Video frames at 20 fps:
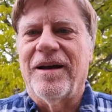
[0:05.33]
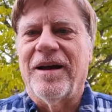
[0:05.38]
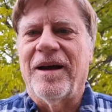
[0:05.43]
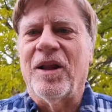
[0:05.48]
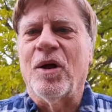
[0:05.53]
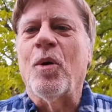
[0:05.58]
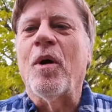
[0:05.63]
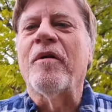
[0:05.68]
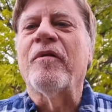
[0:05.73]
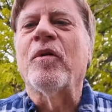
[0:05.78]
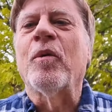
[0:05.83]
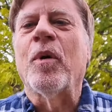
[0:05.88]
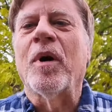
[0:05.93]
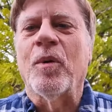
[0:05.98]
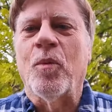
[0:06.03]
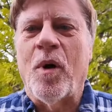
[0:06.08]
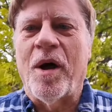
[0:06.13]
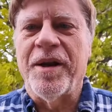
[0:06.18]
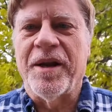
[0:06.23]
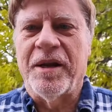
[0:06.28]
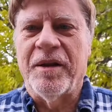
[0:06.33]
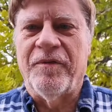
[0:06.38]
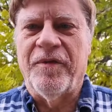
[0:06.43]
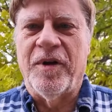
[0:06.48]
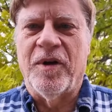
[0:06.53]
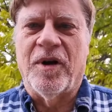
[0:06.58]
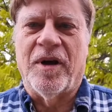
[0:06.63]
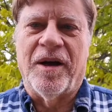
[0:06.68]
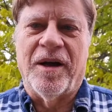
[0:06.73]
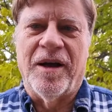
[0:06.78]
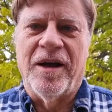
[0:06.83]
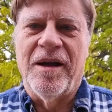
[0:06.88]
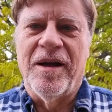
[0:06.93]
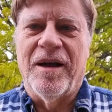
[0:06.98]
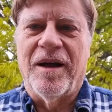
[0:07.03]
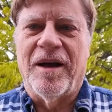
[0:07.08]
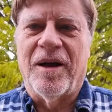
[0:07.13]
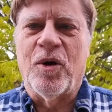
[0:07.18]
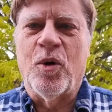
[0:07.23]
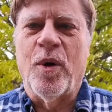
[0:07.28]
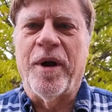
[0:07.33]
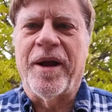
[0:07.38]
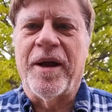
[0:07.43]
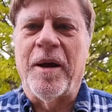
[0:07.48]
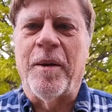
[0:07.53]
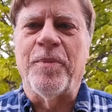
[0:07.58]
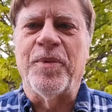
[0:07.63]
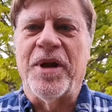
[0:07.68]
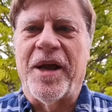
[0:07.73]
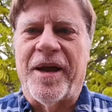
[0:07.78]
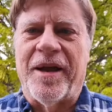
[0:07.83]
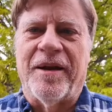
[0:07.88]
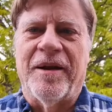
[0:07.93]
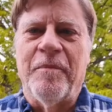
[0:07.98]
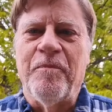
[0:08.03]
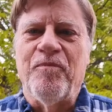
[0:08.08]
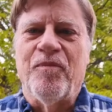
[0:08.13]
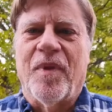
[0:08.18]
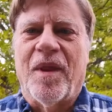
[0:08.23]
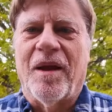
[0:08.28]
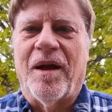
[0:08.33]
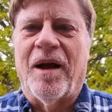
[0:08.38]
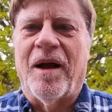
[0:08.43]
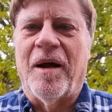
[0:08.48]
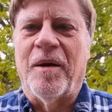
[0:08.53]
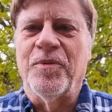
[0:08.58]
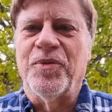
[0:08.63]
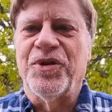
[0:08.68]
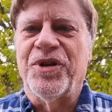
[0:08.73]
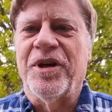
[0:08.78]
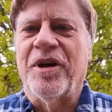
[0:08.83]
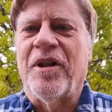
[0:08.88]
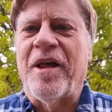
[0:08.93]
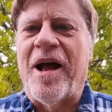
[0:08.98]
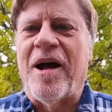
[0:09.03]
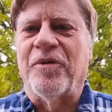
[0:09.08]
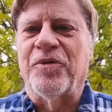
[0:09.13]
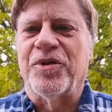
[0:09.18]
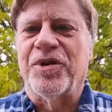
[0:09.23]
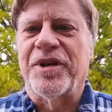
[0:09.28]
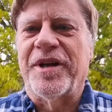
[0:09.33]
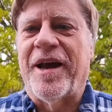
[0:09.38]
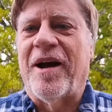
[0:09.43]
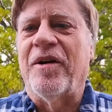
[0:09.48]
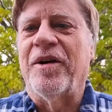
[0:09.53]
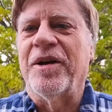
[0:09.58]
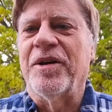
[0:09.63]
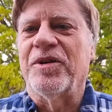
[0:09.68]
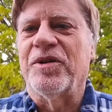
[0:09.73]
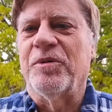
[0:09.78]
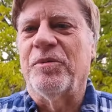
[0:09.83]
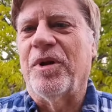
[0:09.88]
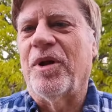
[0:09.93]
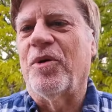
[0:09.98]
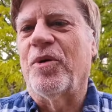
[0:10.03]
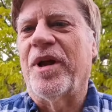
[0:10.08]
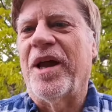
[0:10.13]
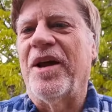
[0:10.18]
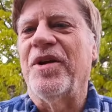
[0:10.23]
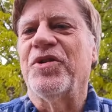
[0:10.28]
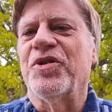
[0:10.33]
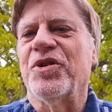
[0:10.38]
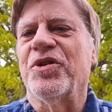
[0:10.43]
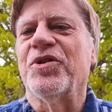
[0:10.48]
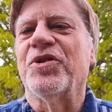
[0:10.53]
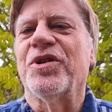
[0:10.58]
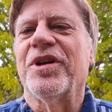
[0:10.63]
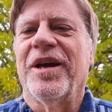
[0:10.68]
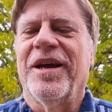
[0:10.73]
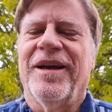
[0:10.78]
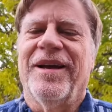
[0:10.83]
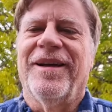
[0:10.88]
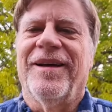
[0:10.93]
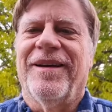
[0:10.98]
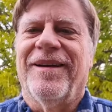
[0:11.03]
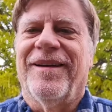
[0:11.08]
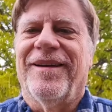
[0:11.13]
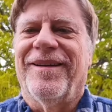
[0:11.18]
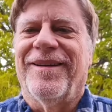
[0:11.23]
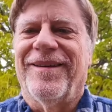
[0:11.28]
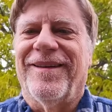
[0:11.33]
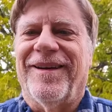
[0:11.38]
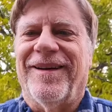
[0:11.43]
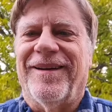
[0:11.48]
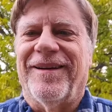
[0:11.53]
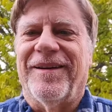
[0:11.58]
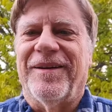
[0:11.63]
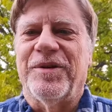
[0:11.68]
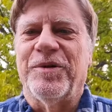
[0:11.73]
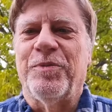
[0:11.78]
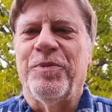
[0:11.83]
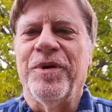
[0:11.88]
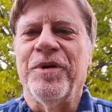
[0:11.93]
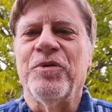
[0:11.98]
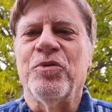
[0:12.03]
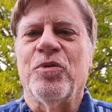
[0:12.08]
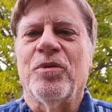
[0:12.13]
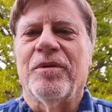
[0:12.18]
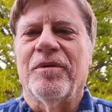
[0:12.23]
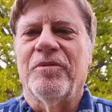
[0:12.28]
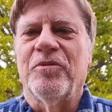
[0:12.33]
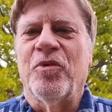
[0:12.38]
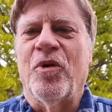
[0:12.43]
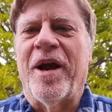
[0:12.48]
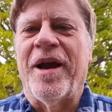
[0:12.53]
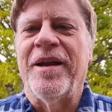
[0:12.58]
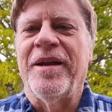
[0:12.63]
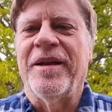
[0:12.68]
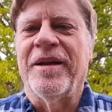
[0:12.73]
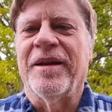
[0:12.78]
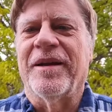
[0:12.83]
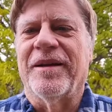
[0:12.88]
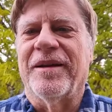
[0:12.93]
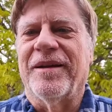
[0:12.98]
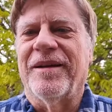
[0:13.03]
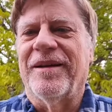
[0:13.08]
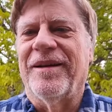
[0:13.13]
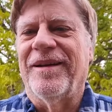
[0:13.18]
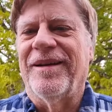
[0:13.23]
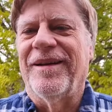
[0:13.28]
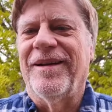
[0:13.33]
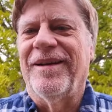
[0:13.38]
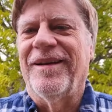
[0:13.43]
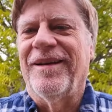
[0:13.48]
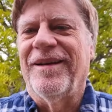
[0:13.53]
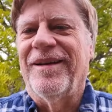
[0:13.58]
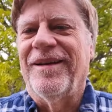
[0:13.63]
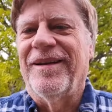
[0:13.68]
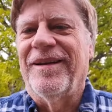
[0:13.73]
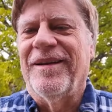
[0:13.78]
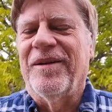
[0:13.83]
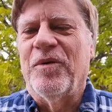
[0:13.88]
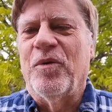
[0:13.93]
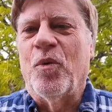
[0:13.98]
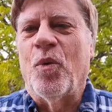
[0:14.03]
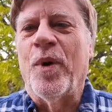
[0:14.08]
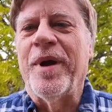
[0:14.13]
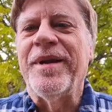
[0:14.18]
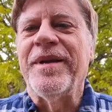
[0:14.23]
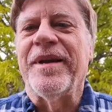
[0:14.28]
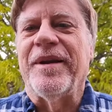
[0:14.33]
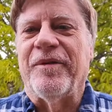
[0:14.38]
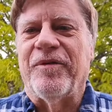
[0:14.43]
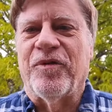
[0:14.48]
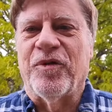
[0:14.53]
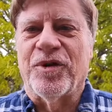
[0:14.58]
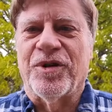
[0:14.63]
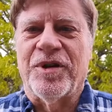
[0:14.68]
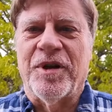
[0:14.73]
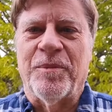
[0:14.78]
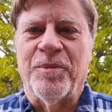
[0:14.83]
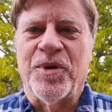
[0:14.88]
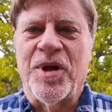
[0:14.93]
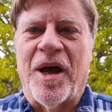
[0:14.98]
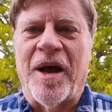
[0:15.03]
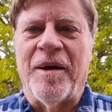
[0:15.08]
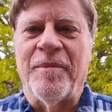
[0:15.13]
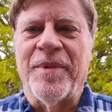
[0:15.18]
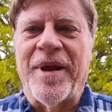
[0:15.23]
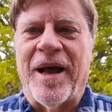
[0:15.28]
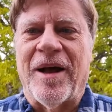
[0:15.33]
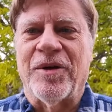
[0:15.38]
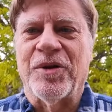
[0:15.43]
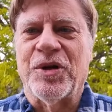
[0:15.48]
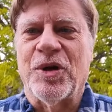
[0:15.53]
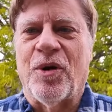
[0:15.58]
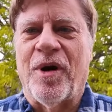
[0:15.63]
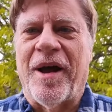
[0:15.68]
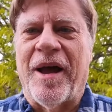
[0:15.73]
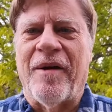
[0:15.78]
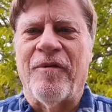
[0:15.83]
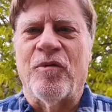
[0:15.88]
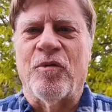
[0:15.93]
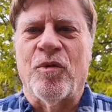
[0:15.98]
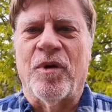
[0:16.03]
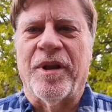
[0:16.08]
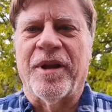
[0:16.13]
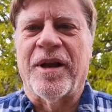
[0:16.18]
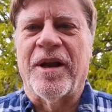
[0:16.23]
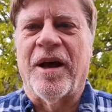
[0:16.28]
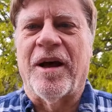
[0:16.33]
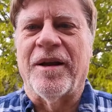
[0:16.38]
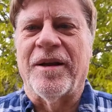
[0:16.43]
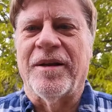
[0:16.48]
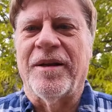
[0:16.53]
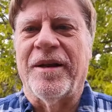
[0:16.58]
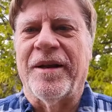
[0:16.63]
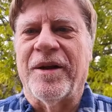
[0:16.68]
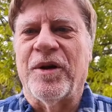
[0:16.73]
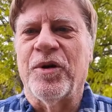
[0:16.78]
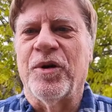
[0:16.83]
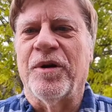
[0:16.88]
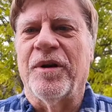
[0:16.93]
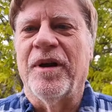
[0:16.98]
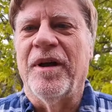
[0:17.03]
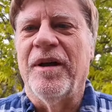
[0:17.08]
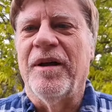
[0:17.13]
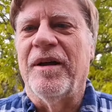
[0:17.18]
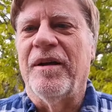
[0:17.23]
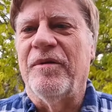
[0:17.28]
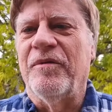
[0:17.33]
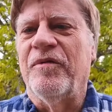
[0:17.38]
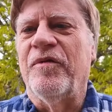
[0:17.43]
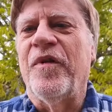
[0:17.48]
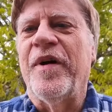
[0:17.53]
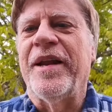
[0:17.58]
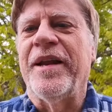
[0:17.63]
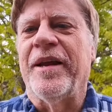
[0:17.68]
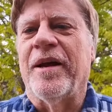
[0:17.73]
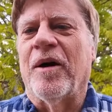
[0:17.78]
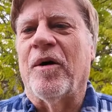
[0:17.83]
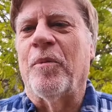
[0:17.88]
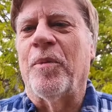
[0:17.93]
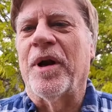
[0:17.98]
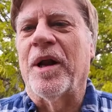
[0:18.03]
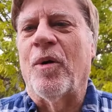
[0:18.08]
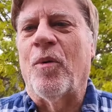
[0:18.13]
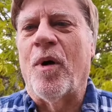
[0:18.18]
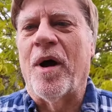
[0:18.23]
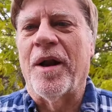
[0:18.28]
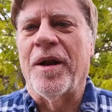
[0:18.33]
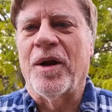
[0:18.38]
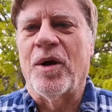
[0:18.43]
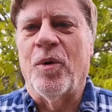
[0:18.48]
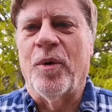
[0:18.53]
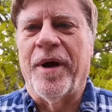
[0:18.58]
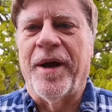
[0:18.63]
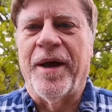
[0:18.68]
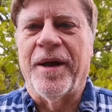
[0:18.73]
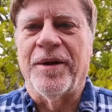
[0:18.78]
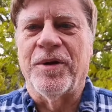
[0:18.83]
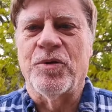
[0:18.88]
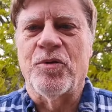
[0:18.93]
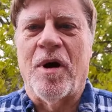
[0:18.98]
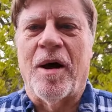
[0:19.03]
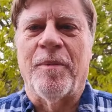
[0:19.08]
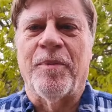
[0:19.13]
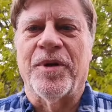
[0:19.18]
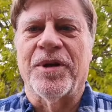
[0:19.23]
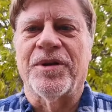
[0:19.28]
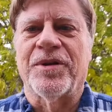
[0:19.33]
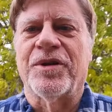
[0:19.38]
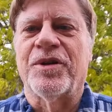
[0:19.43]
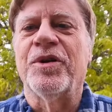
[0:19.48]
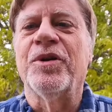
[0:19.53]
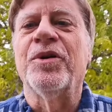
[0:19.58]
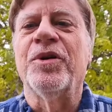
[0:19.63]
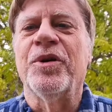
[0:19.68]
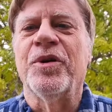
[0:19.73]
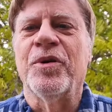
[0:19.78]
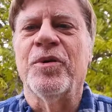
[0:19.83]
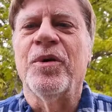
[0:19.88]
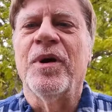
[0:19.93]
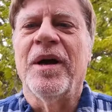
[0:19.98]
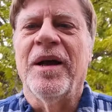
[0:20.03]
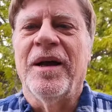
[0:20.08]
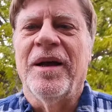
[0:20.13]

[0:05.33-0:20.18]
Hello everyone, wanted to give you a quick update. I'm still out scouting some locations. It's been raining and windy for some time now, so I haven't really gotten any good video, but I wanted to go ahead and drop this to you